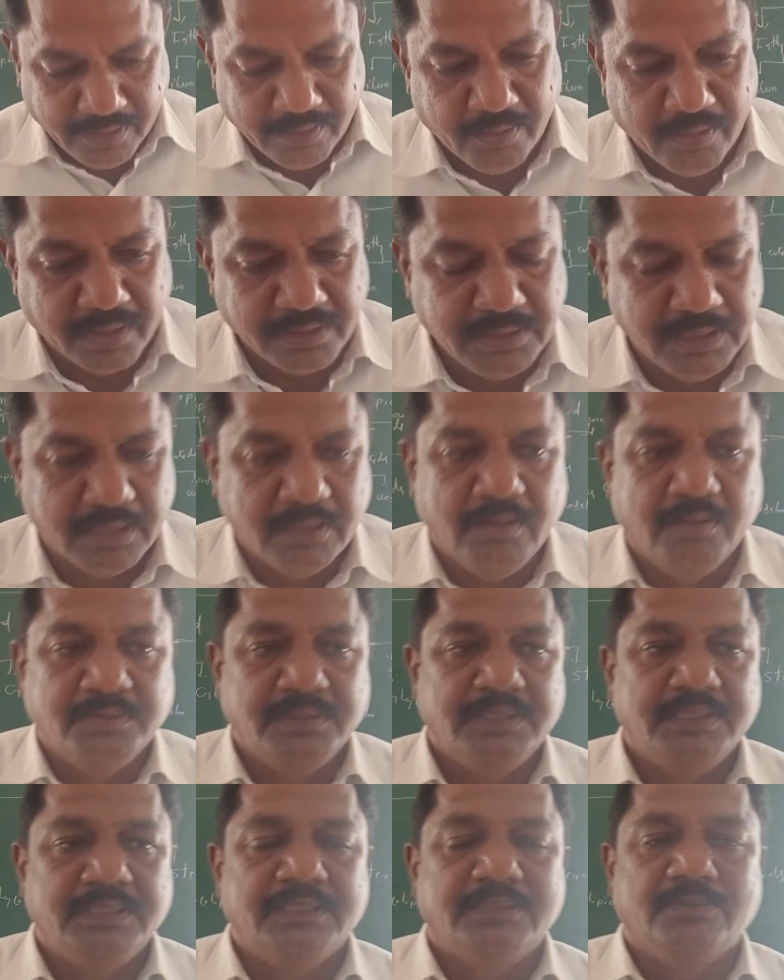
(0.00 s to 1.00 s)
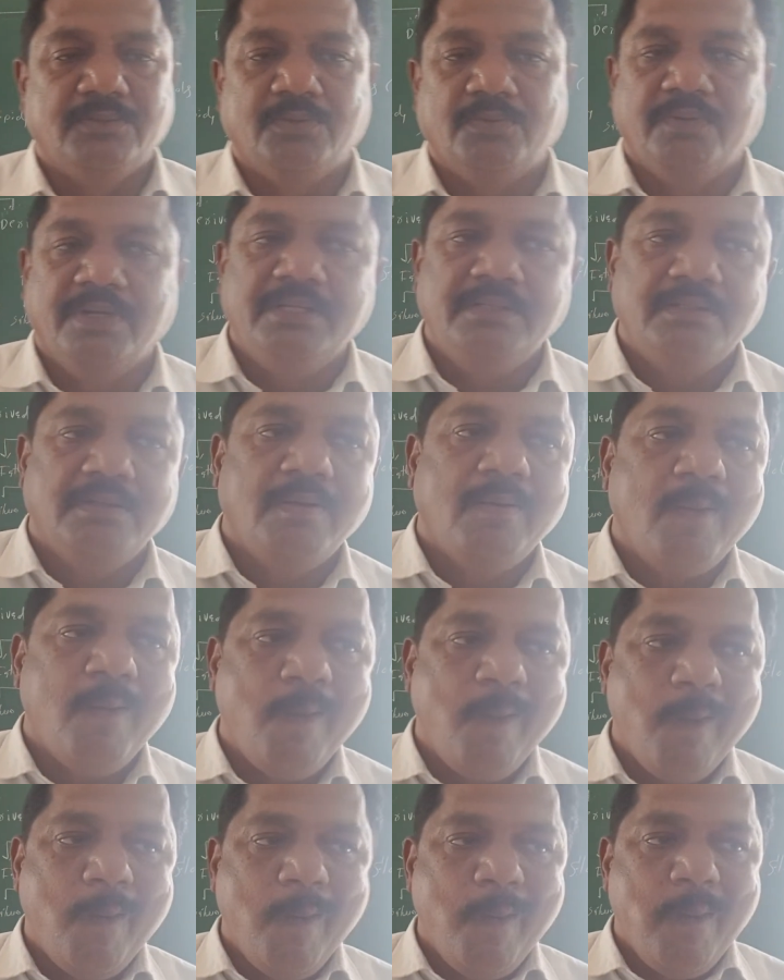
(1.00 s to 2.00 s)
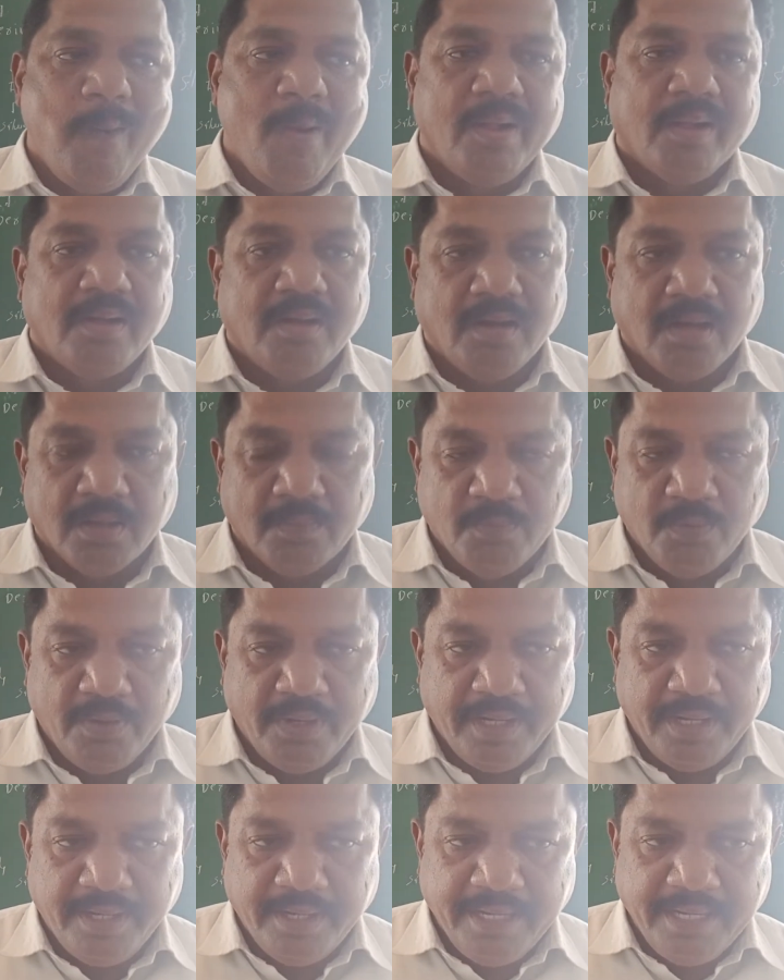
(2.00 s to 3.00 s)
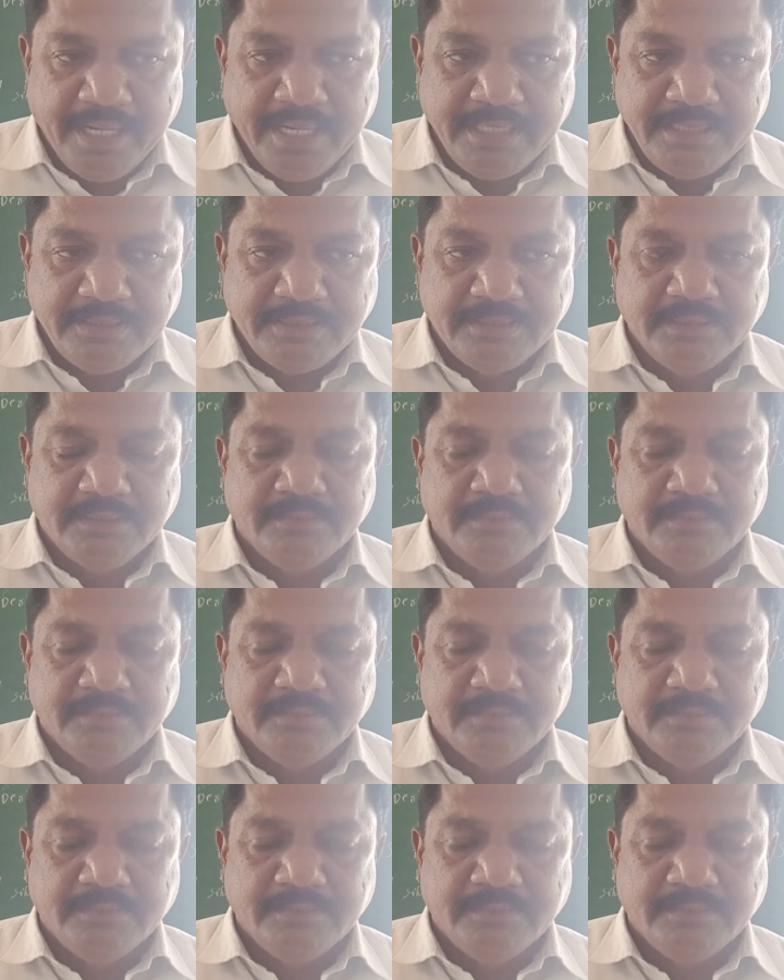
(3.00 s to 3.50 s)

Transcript: Introduction classes is over. Carbohydrates.